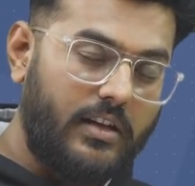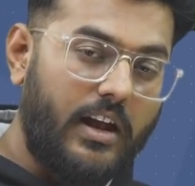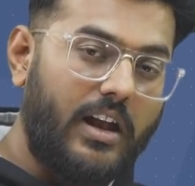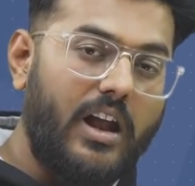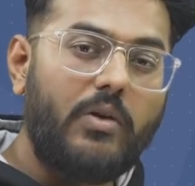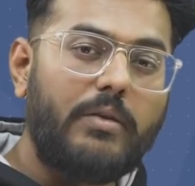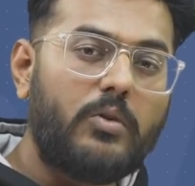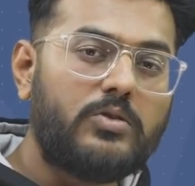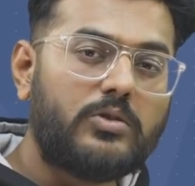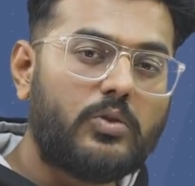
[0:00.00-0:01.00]
And now I am
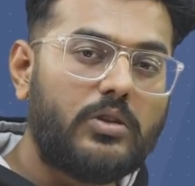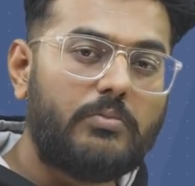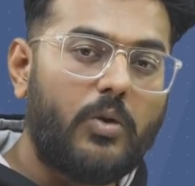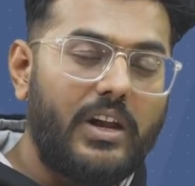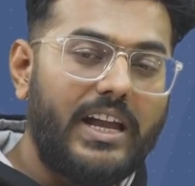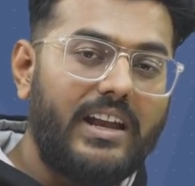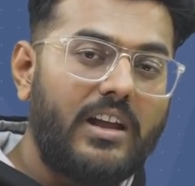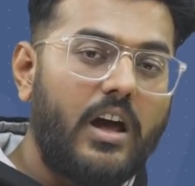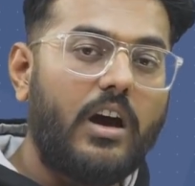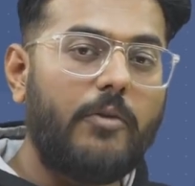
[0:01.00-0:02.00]
going to throw the ball in
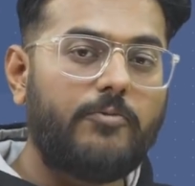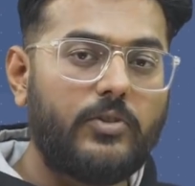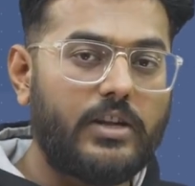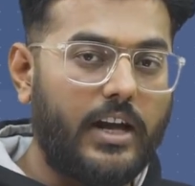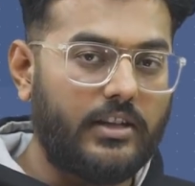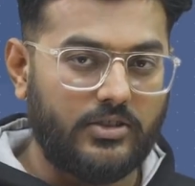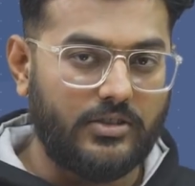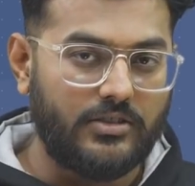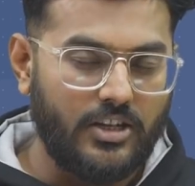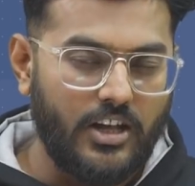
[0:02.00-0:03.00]
upward direction.
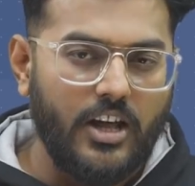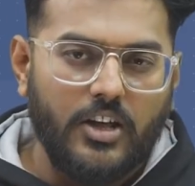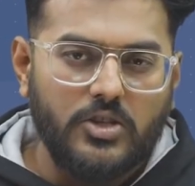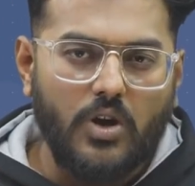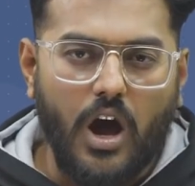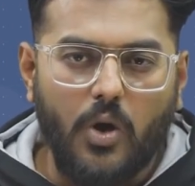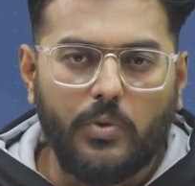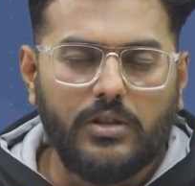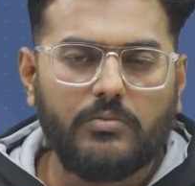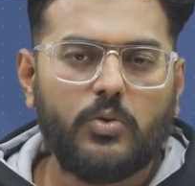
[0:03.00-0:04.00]
So how
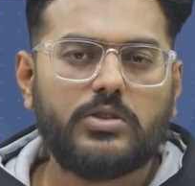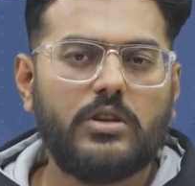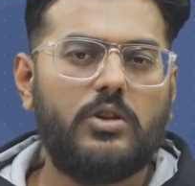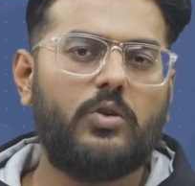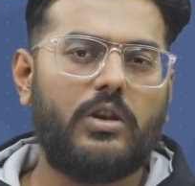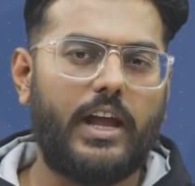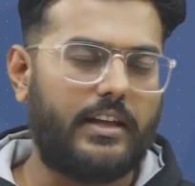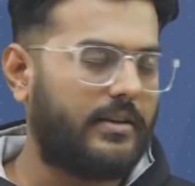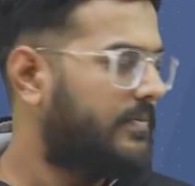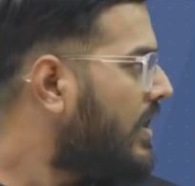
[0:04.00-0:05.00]
will the motion look
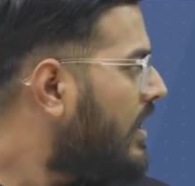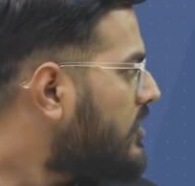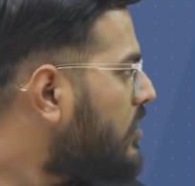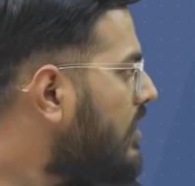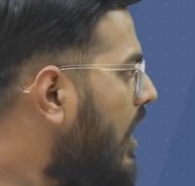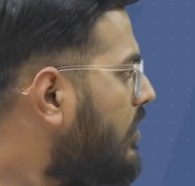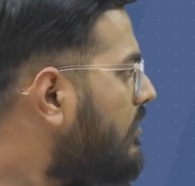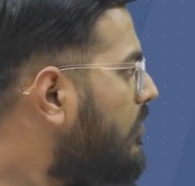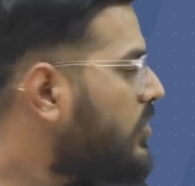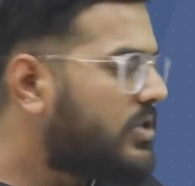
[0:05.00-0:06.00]
like? So now the
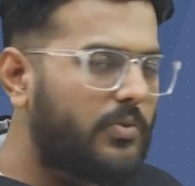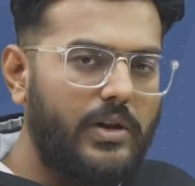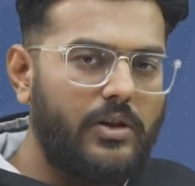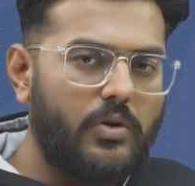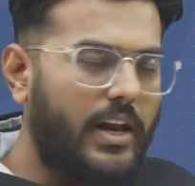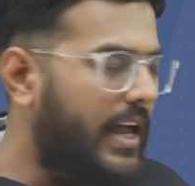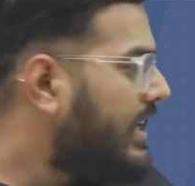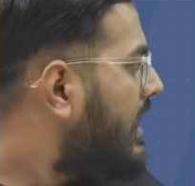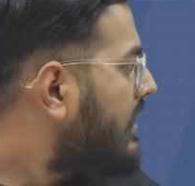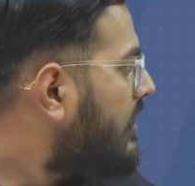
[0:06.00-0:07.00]
motion will look
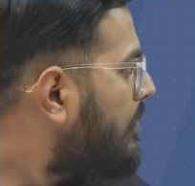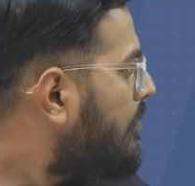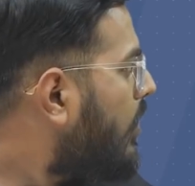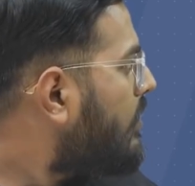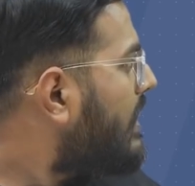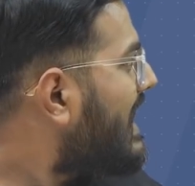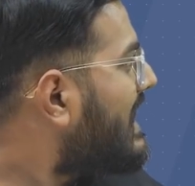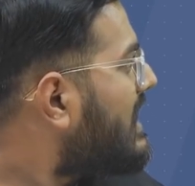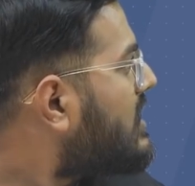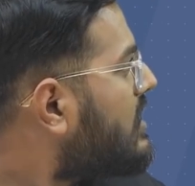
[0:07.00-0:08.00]
like that the ball will
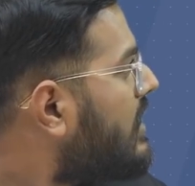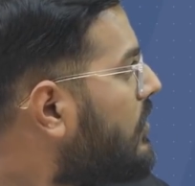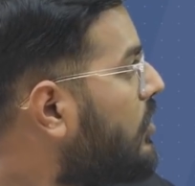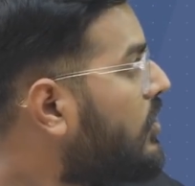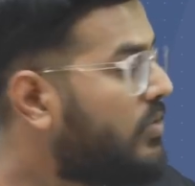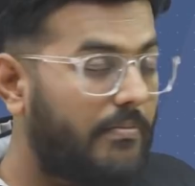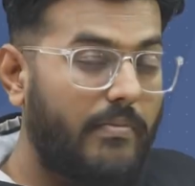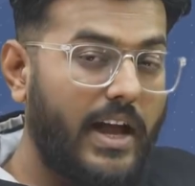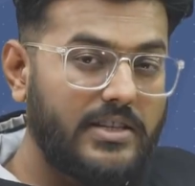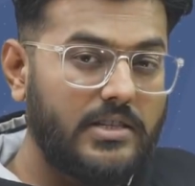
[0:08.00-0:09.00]
initially go to a
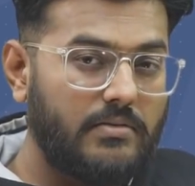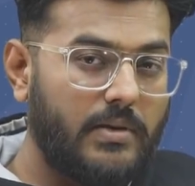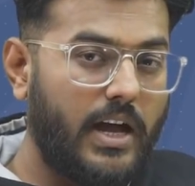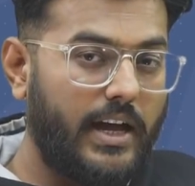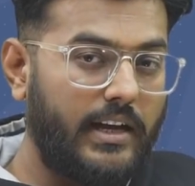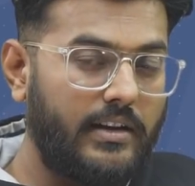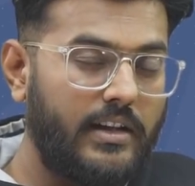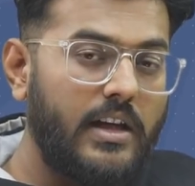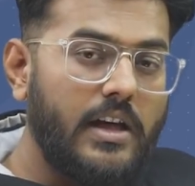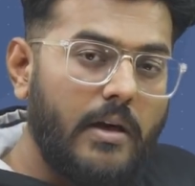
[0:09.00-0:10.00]
maximum height,
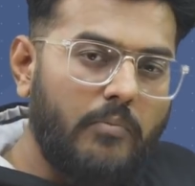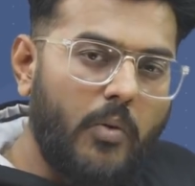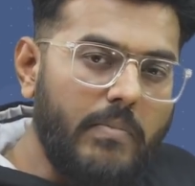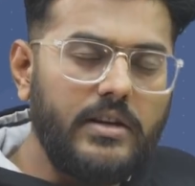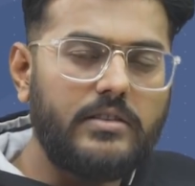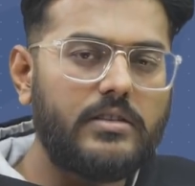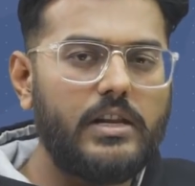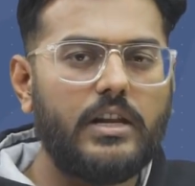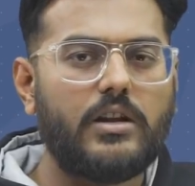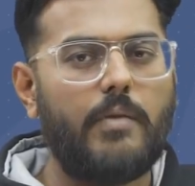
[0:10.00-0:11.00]

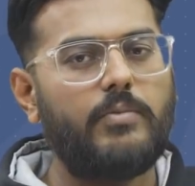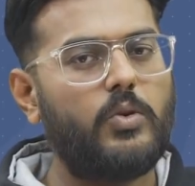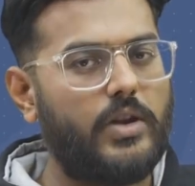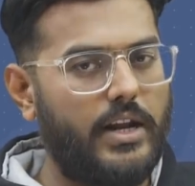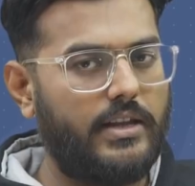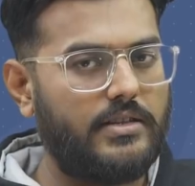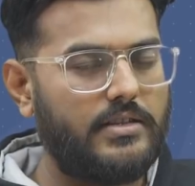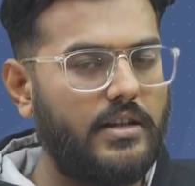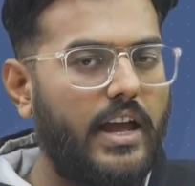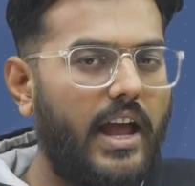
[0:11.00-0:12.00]
momentarily come to
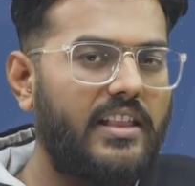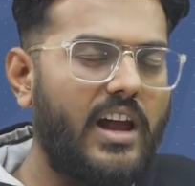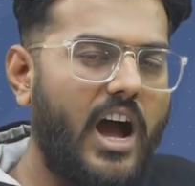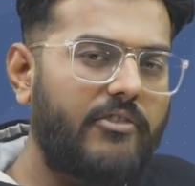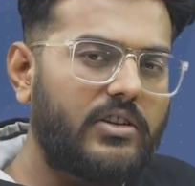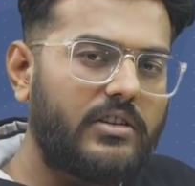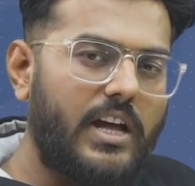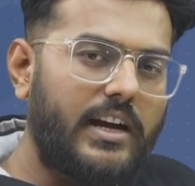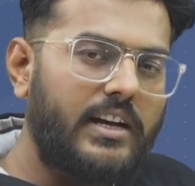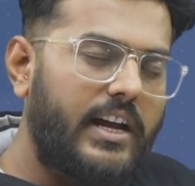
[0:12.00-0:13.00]
rest, and then after
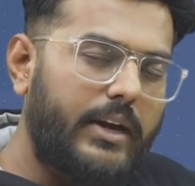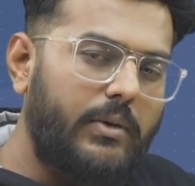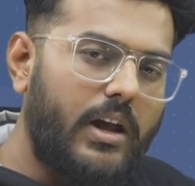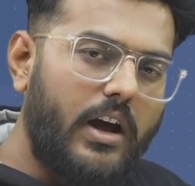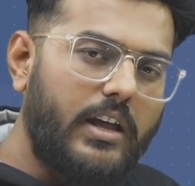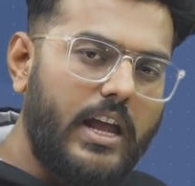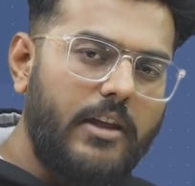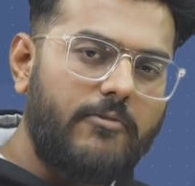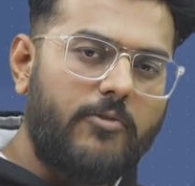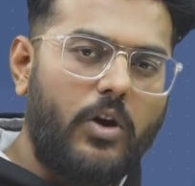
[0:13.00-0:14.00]
that, it will
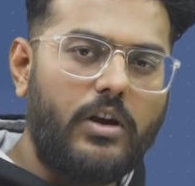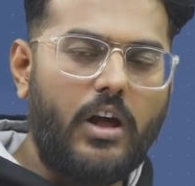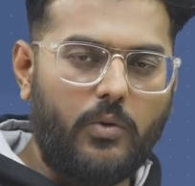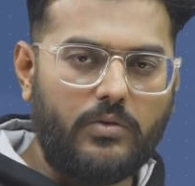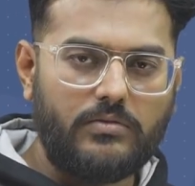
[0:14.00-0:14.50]
again fall down.